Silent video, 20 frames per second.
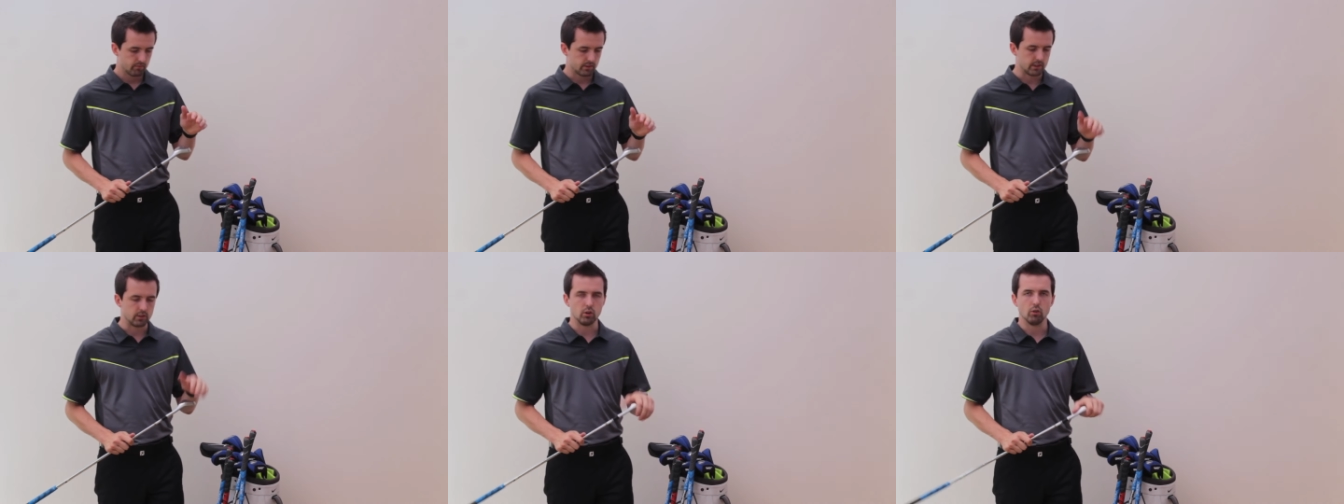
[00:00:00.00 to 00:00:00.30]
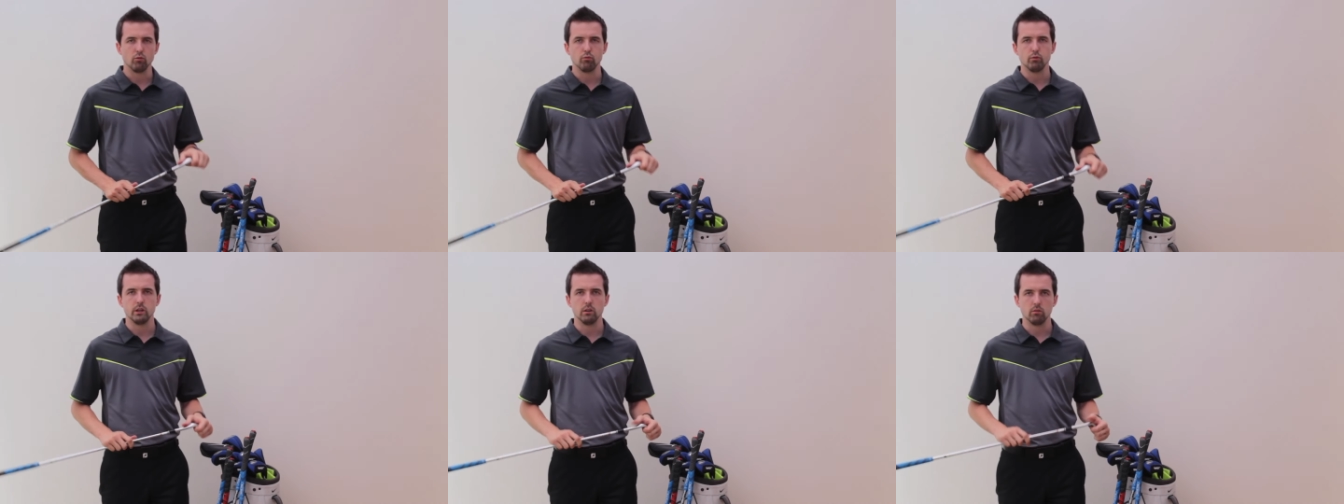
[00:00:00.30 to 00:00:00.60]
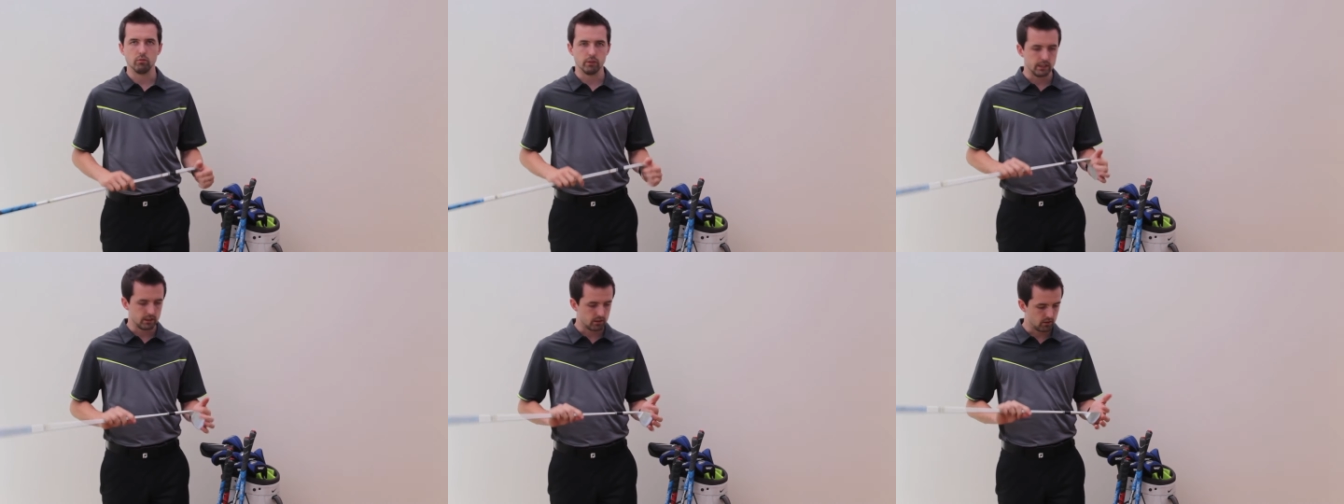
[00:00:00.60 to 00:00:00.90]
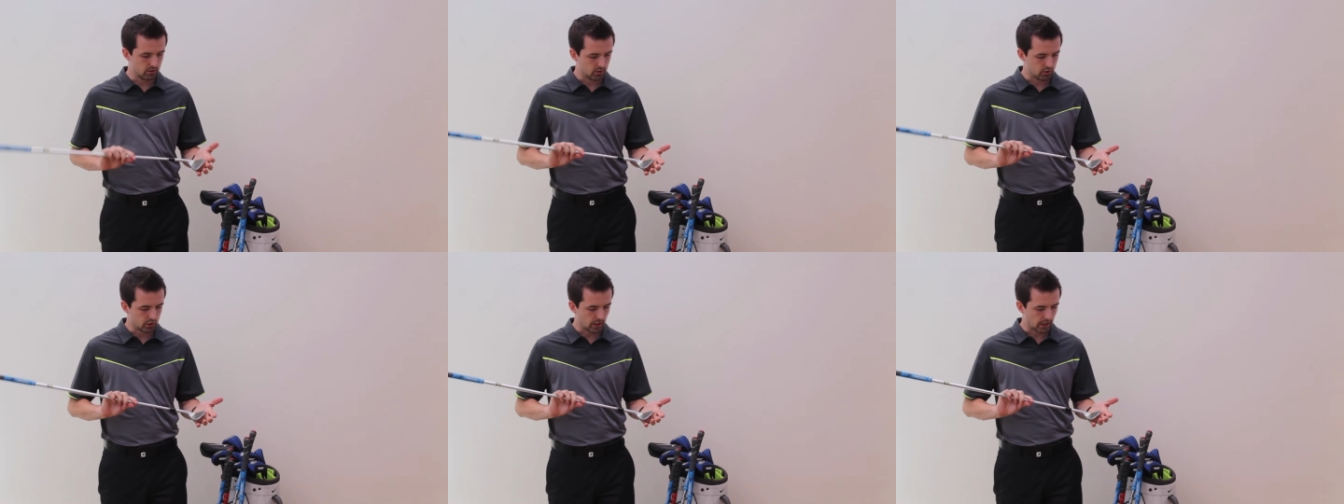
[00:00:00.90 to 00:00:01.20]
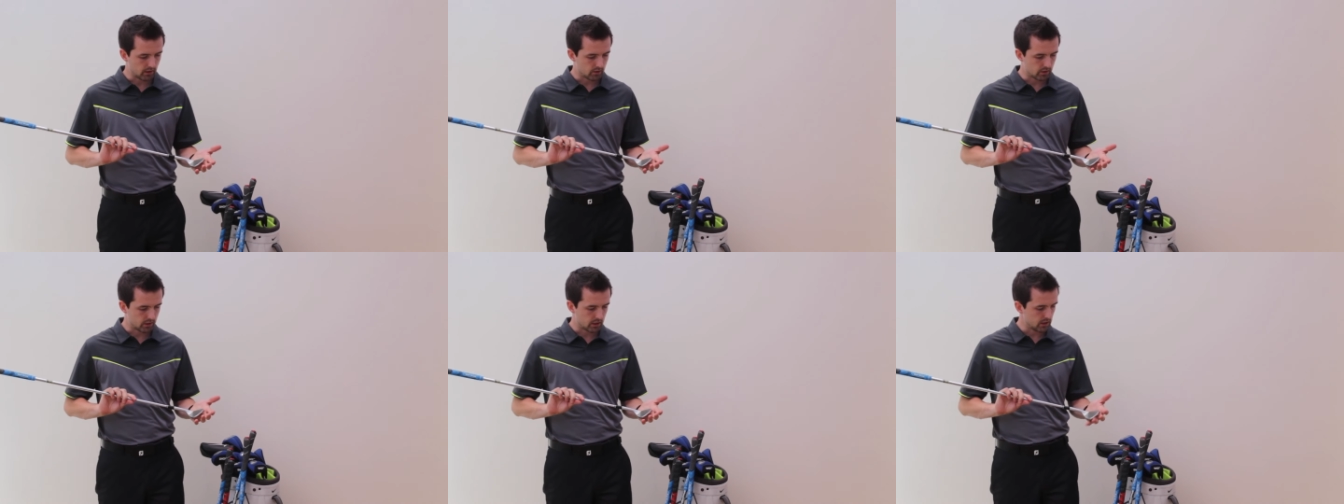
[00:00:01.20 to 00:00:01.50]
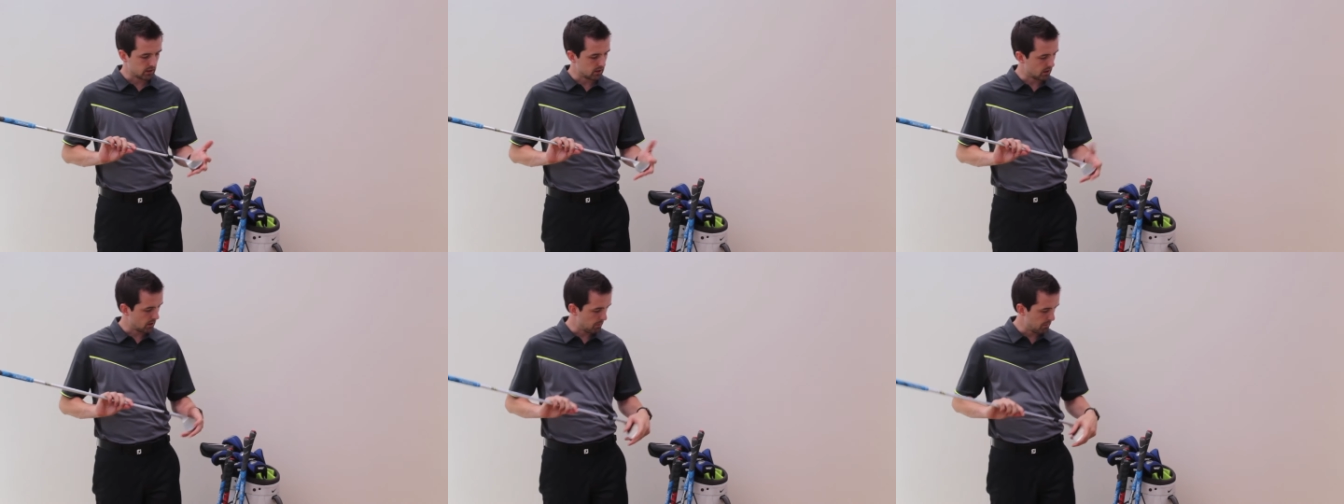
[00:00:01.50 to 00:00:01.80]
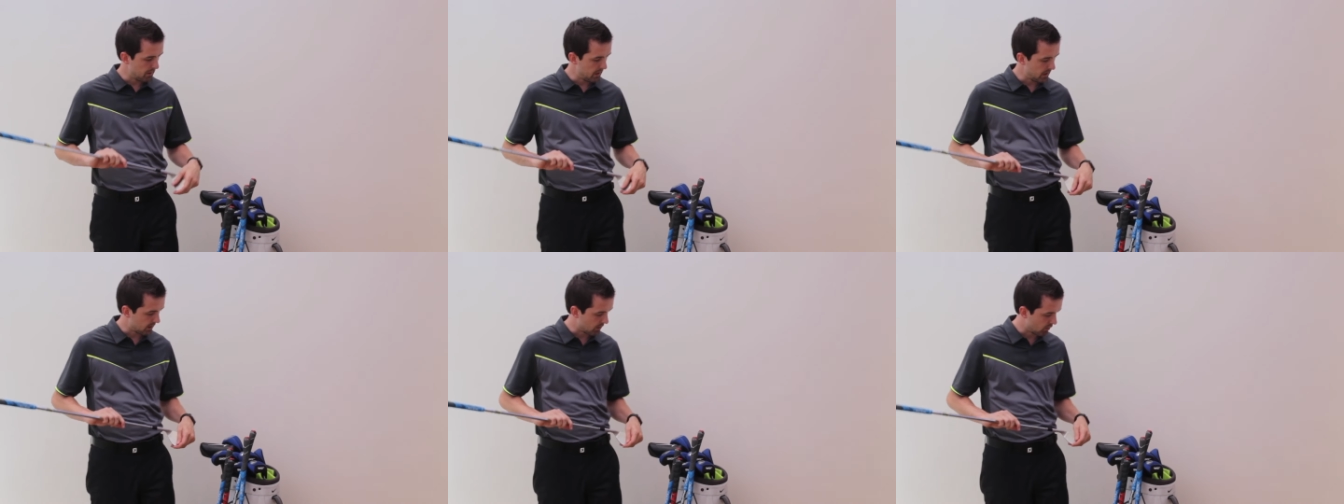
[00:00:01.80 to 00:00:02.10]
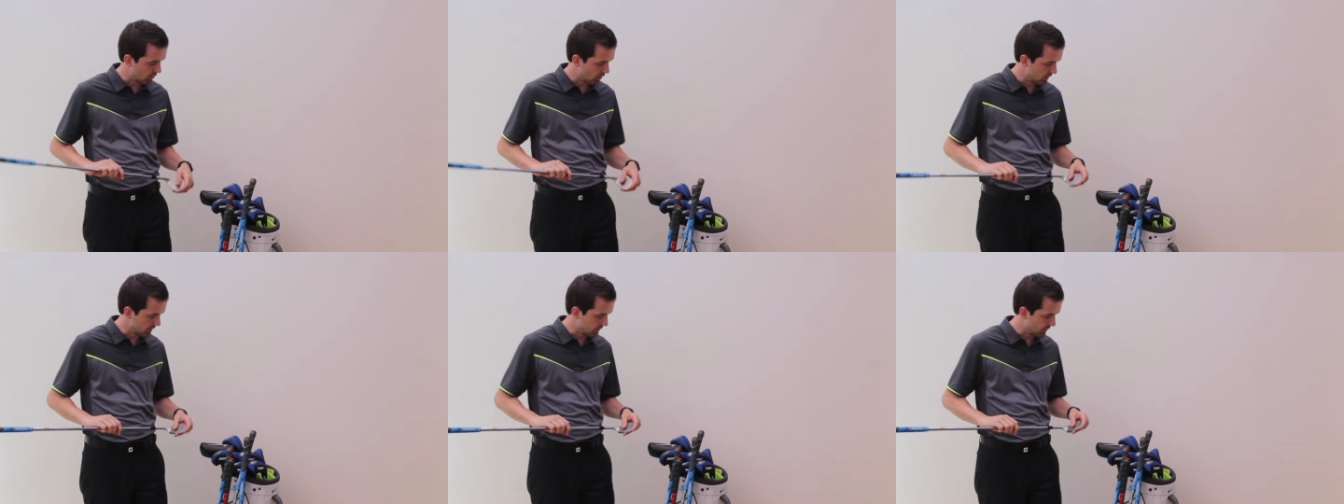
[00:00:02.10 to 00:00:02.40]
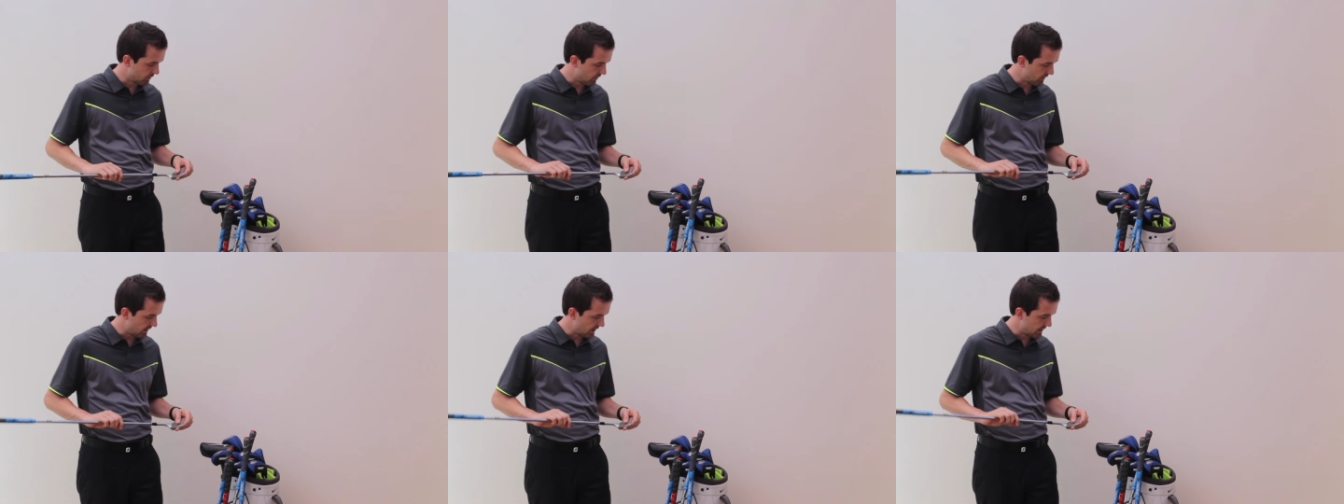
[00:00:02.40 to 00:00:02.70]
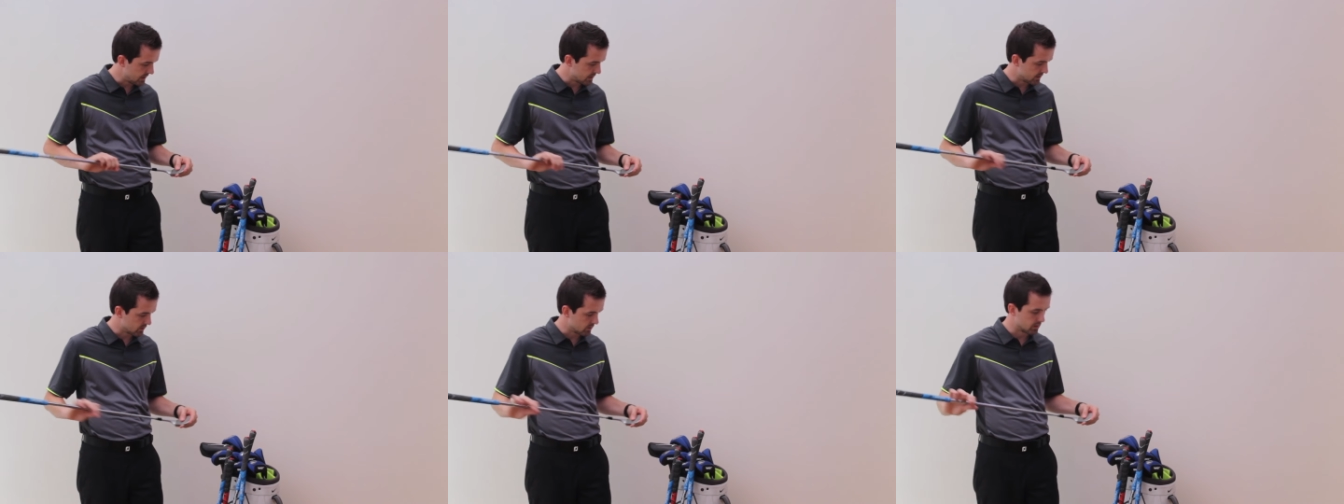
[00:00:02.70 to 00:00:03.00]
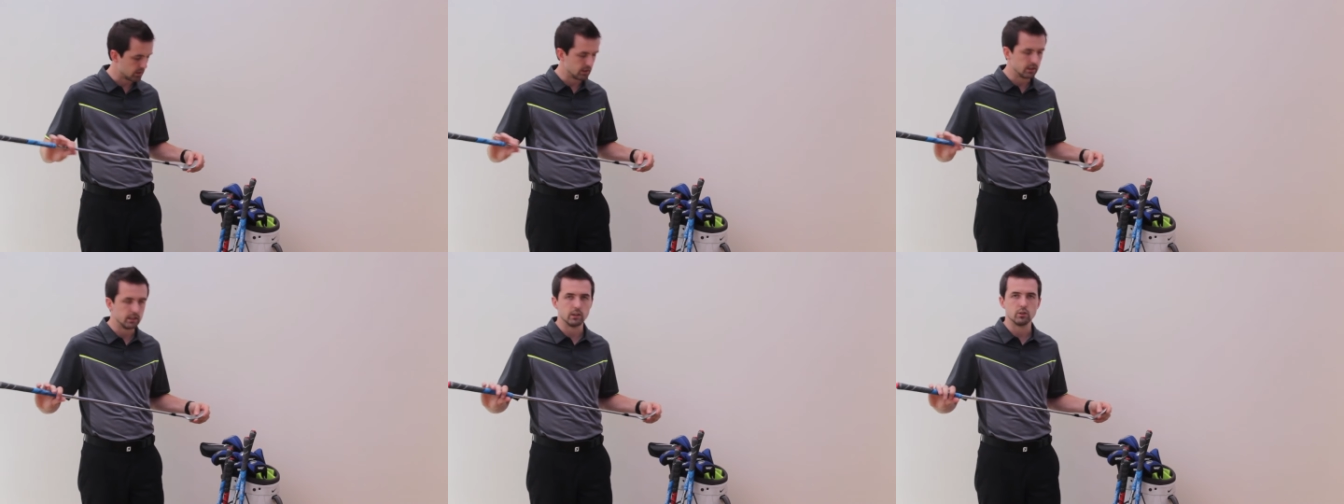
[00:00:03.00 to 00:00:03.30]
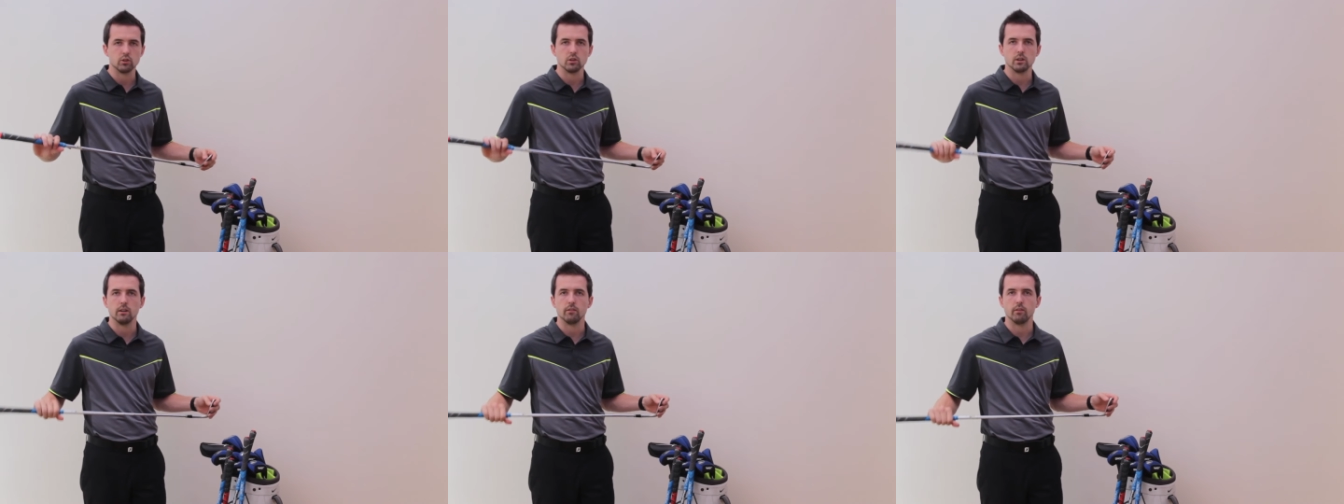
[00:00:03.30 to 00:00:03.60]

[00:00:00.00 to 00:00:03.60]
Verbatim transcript: there's no real reason to change these at the minute. They're all in fairly good condition.